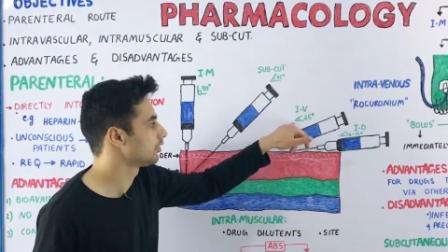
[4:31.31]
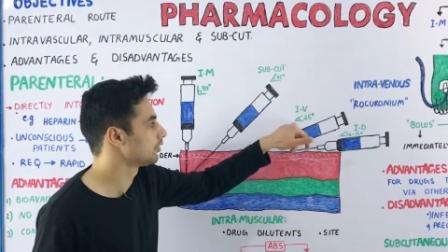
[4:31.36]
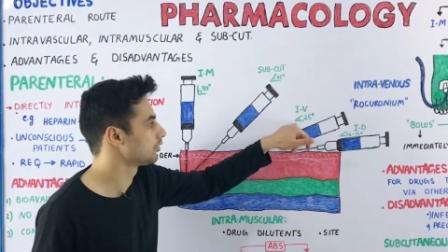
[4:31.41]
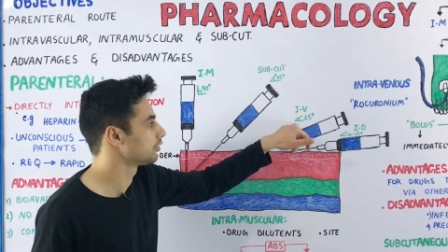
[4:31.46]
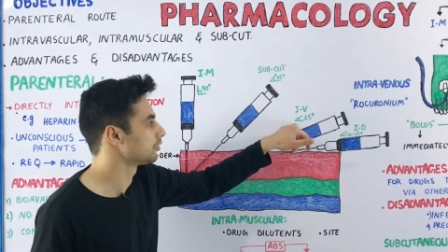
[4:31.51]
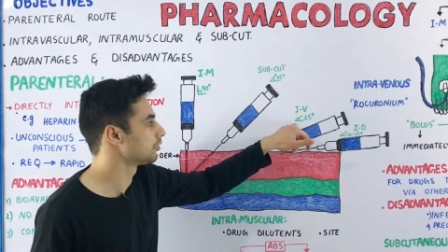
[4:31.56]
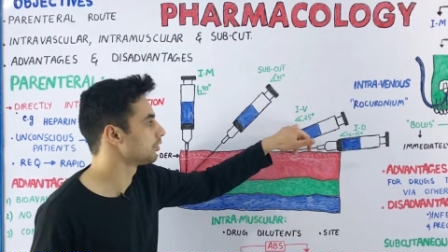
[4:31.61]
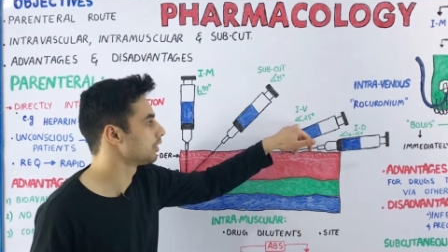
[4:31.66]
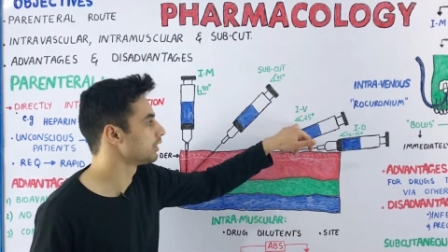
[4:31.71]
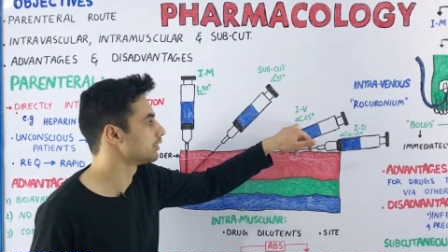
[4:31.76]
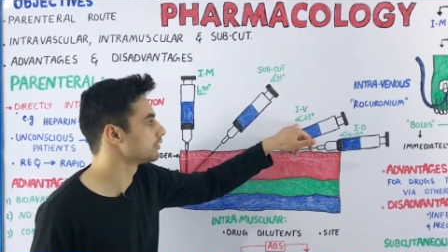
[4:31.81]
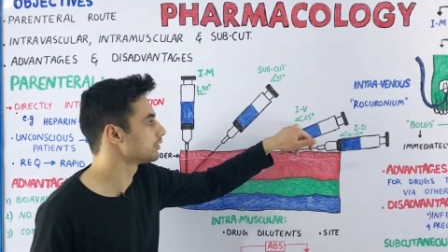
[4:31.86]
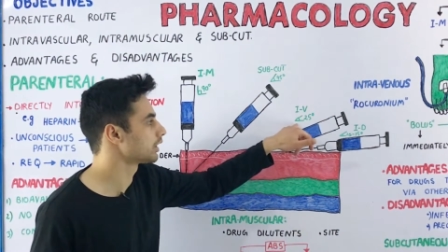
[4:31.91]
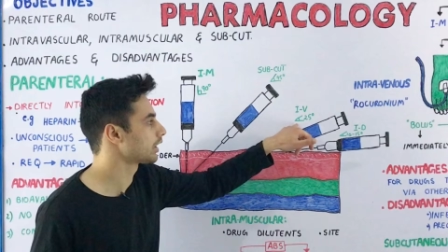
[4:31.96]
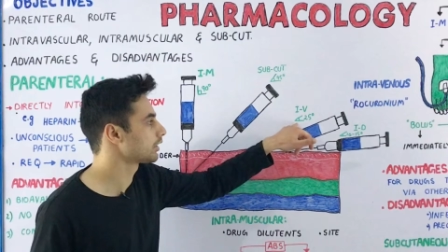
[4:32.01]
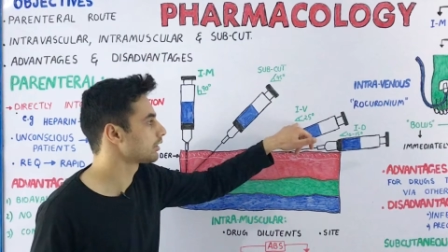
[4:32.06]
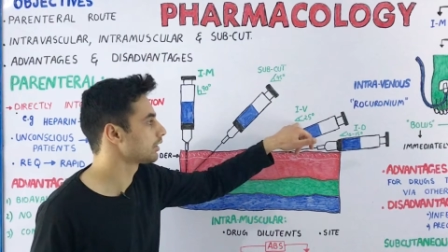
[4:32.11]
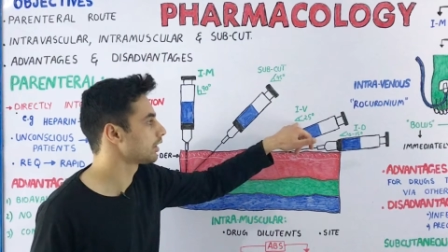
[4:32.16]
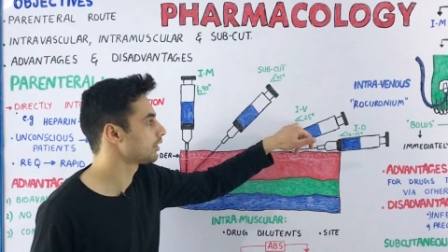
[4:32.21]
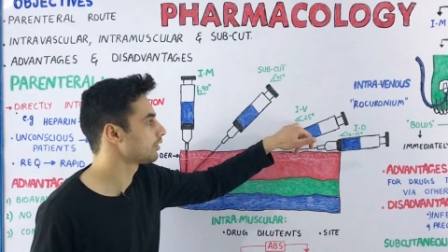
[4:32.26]
you
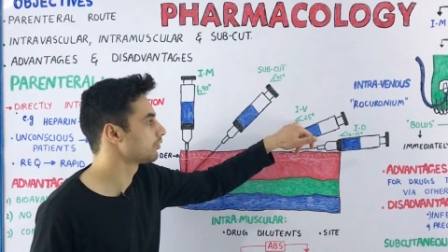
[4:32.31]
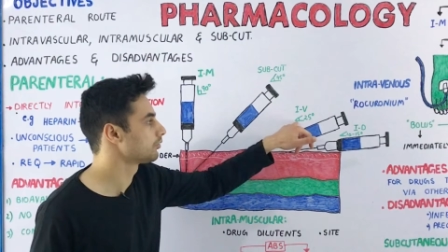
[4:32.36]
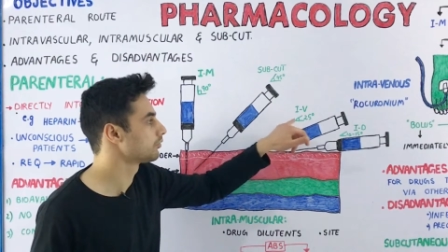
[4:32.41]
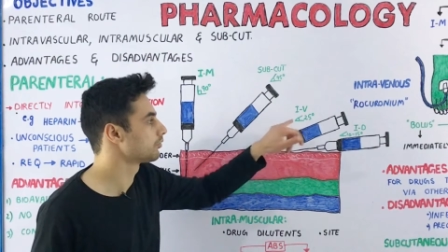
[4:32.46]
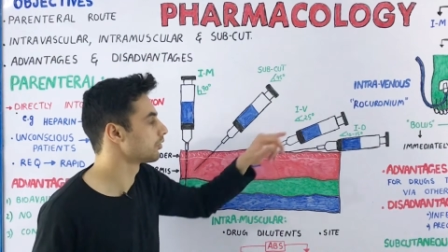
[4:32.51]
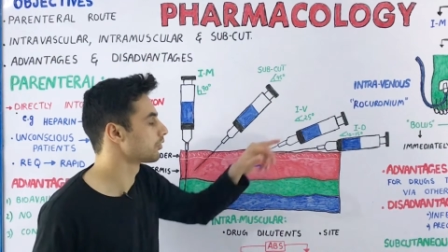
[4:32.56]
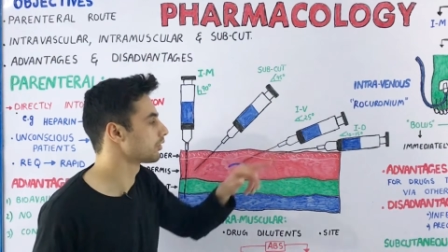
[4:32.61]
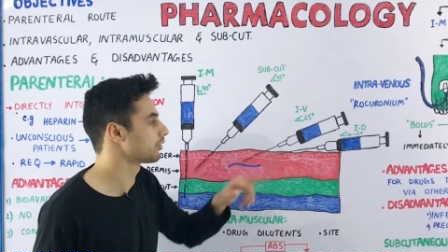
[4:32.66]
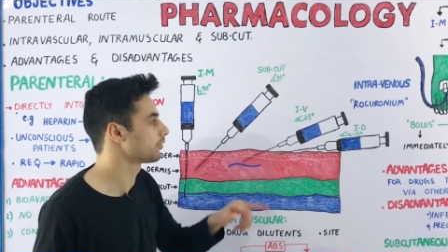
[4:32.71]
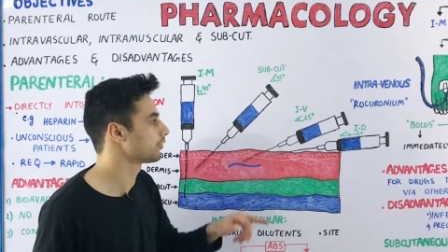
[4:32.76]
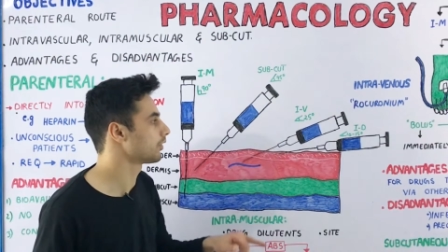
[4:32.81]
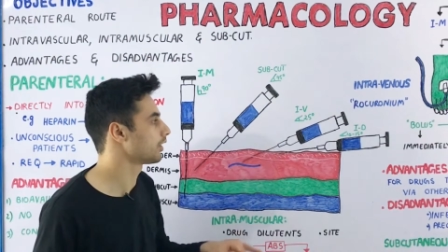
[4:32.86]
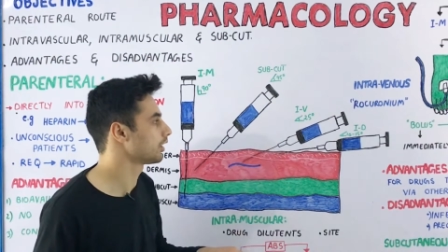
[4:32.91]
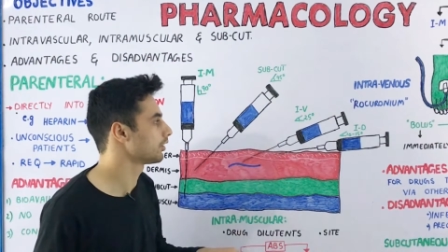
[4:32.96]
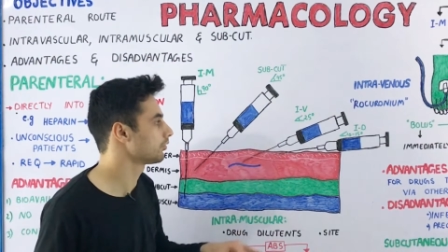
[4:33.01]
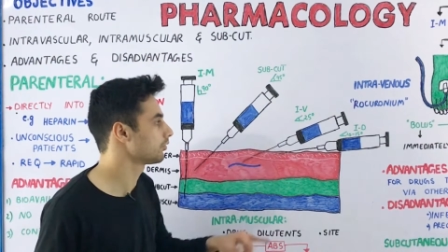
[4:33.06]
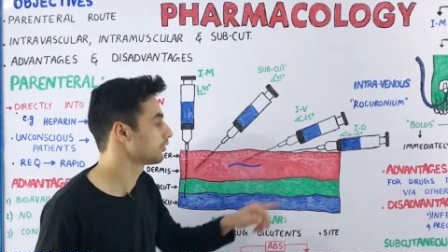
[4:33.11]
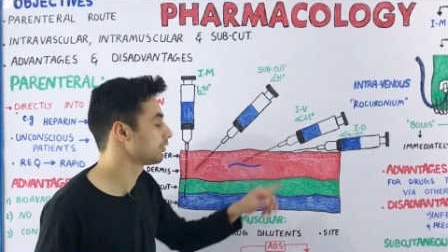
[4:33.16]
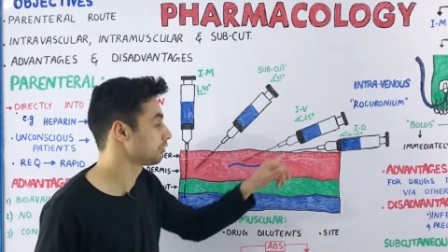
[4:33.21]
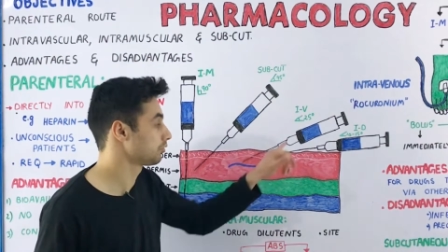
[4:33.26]
inject at
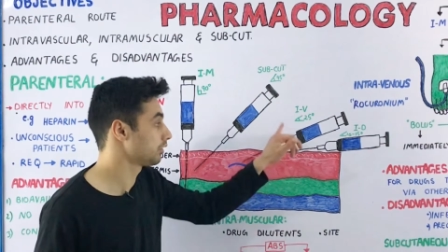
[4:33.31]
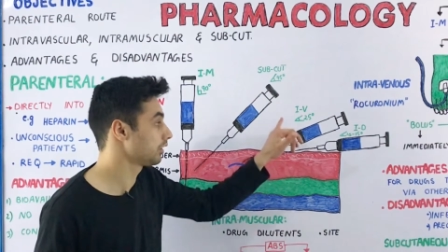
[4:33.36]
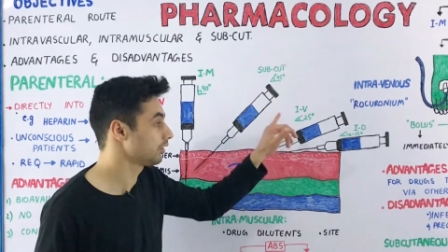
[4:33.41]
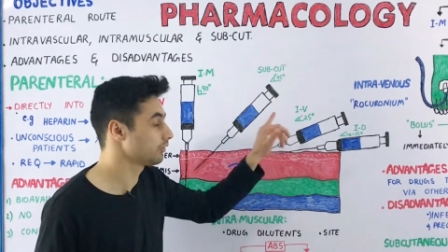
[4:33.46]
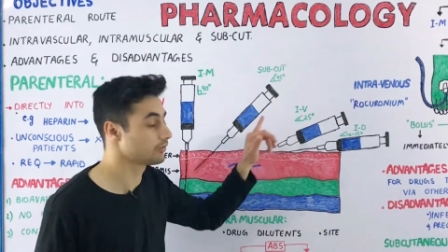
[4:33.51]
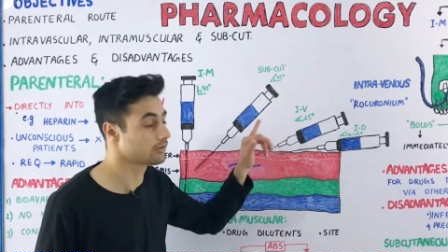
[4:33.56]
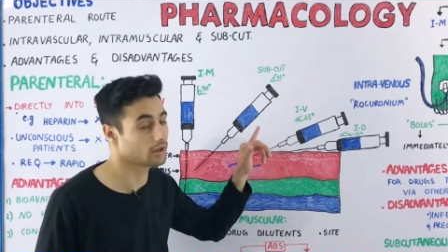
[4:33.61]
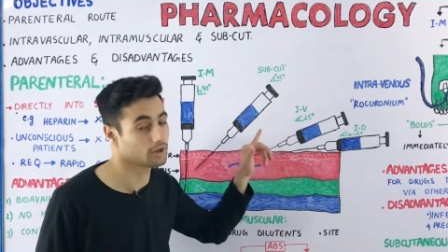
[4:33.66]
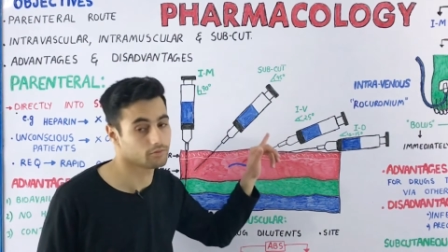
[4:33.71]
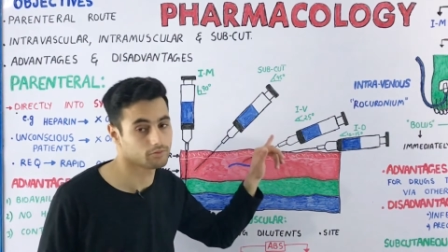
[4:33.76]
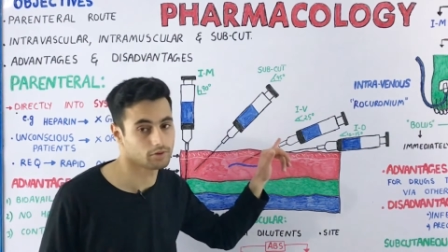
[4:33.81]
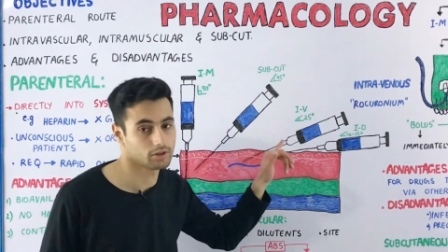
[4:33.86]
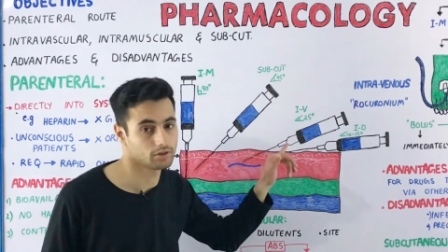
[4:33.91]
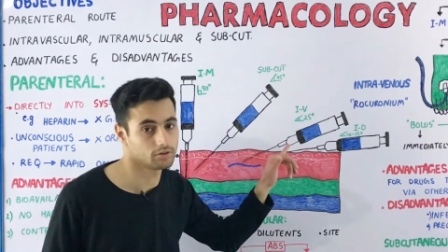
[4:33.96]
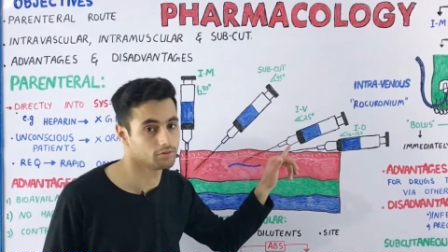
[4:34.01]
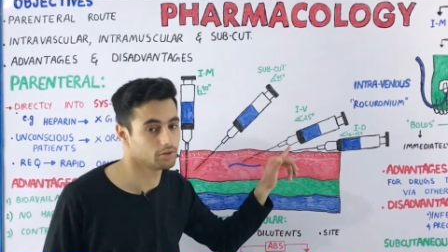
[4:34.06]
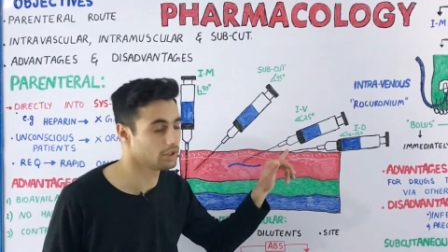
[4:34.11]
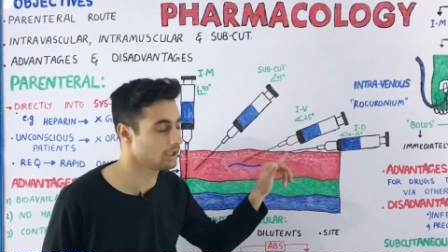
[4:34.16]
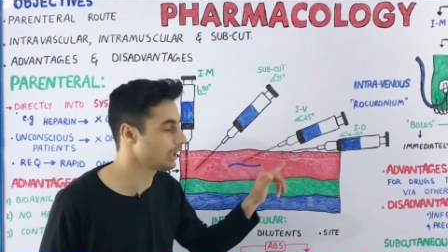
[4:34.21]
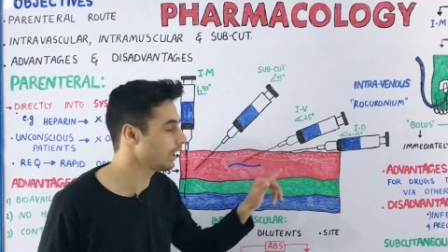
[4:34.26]
45 25
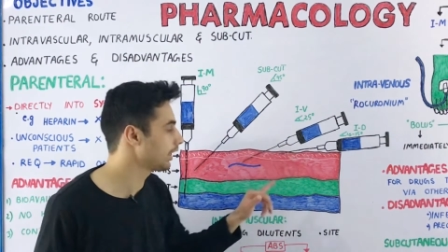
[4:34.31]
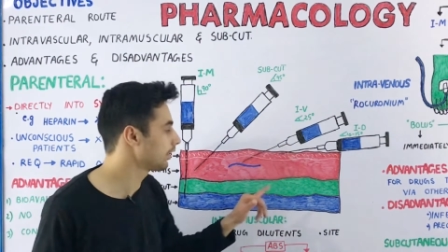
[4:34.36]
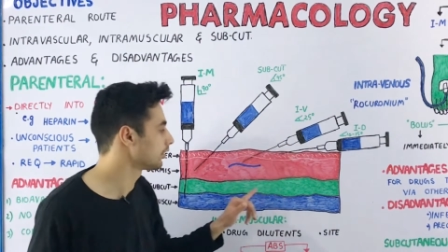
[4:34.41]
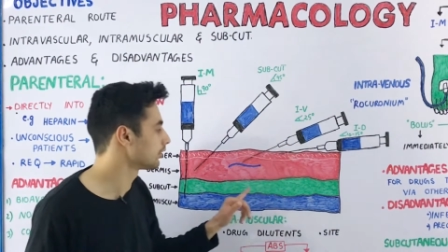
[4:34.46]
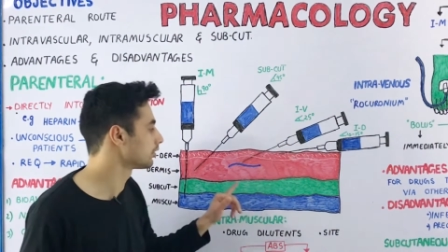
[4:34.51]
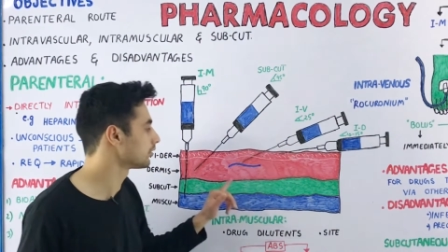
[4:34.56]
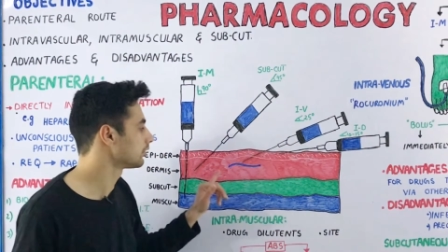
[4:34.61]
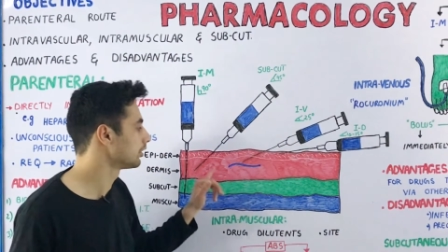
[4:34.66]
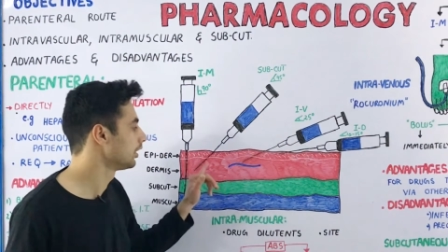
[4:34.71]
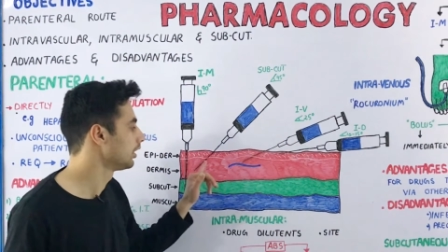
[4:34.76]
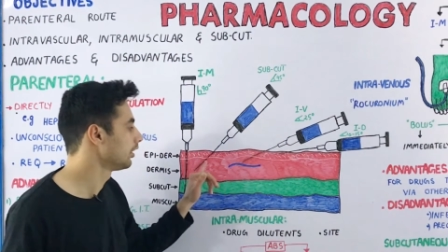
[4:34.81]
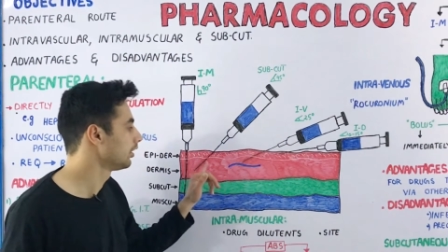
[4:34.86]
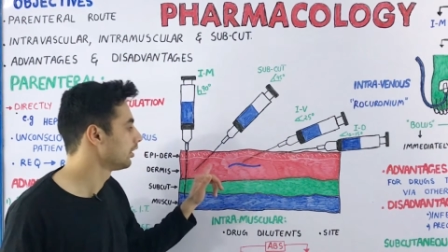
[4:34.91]
degree angle.